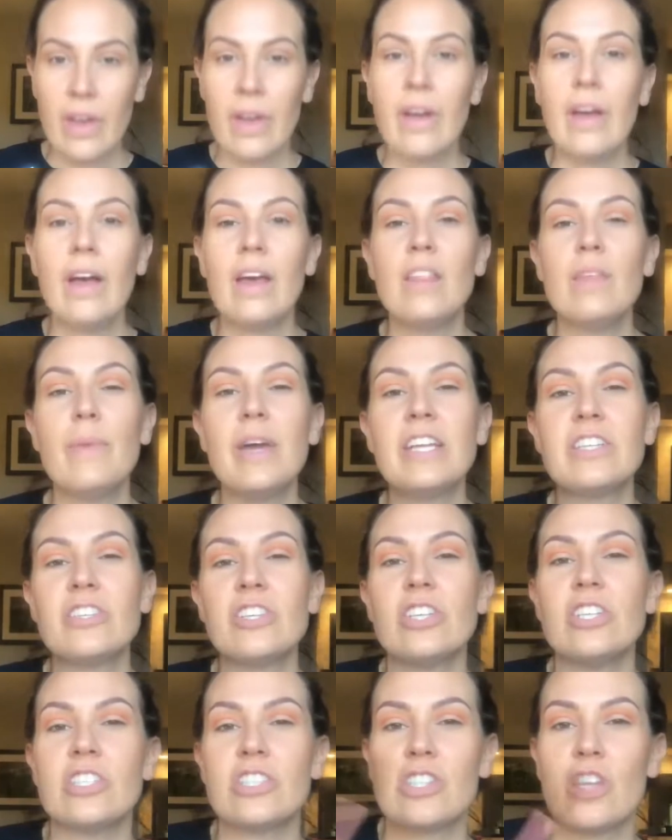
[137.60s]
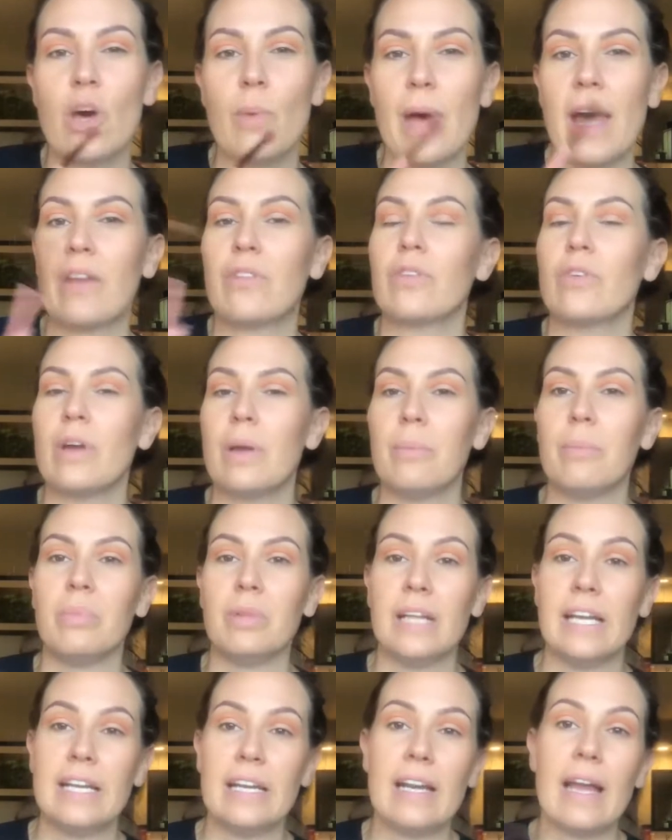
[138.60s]
And then make sure you just go back through and
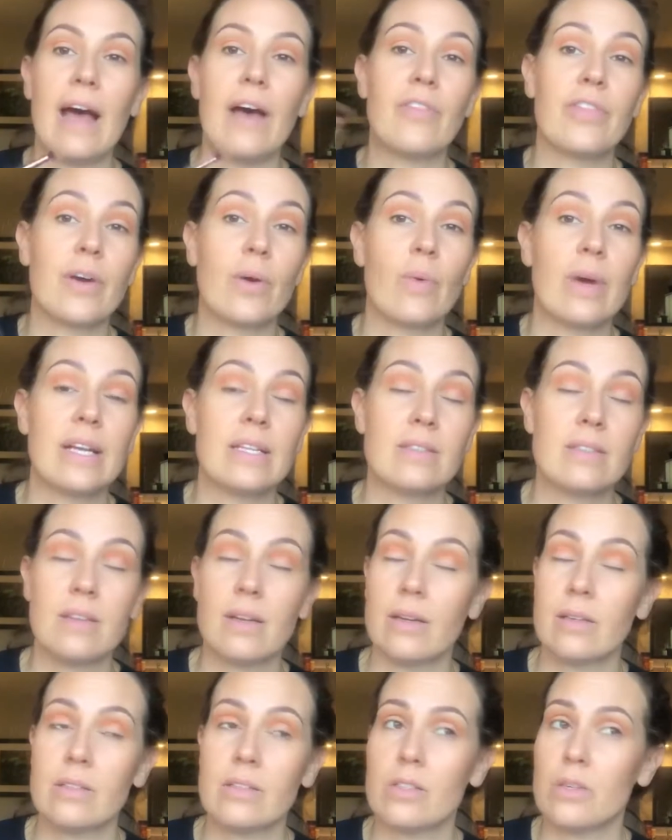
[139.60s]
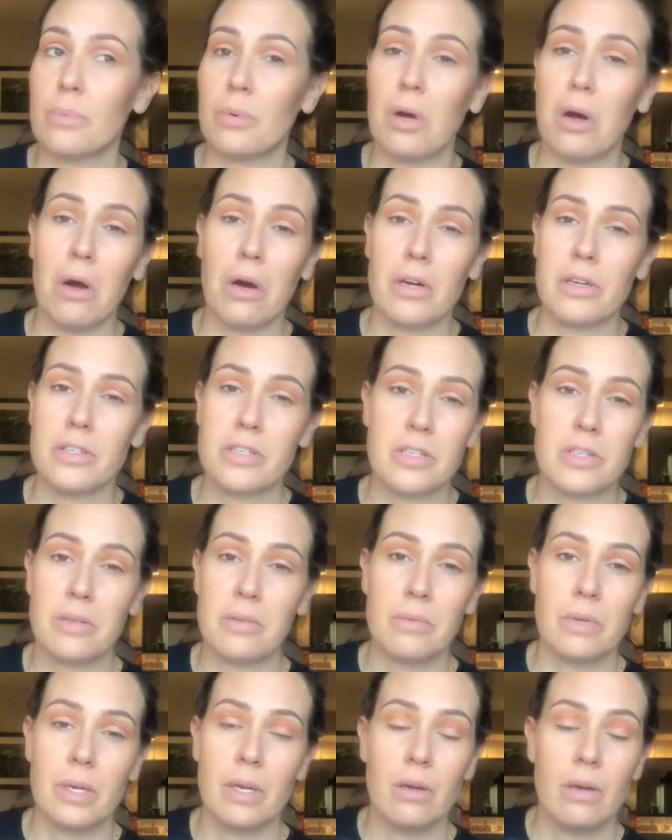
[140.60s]
blend it out, that way it's not super harsh or
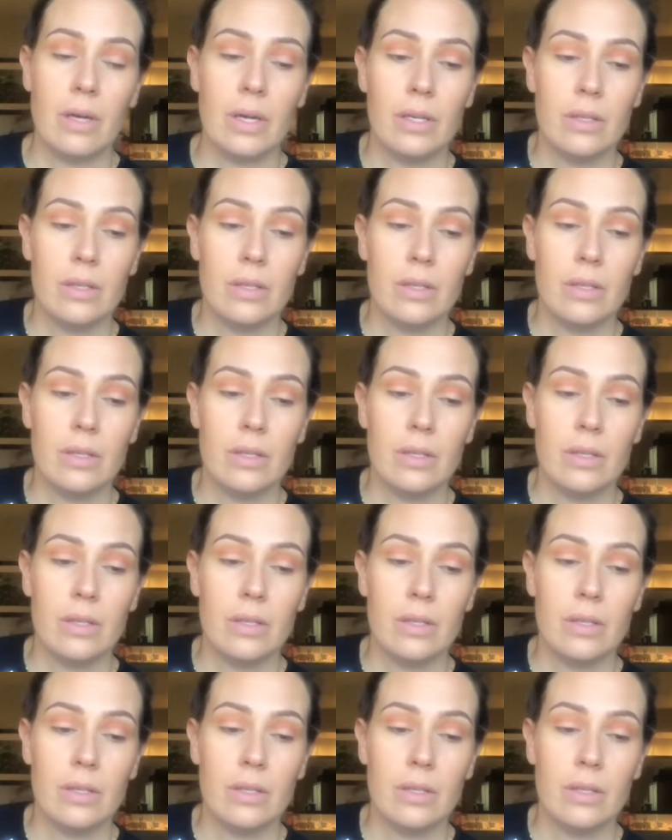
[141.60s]
whatnot.